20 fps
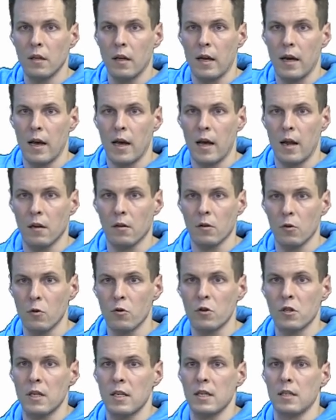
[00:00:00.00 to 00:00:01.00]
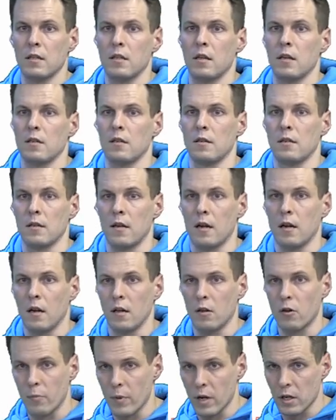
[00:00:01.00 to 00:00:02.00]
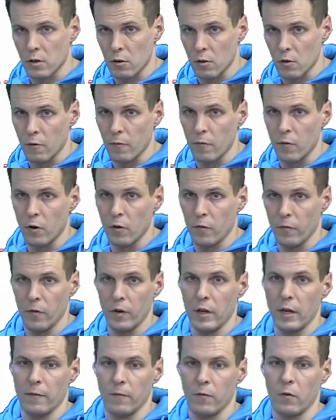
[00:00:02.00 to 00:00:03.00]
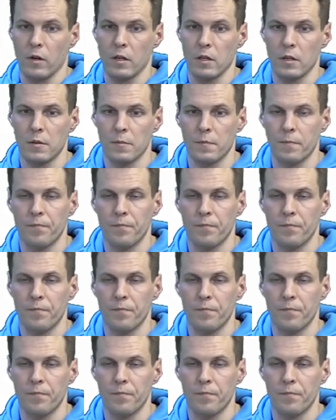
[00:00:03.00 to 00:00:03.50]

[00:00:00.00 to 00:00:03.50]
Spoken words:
and Cook's distance is another measure of influence.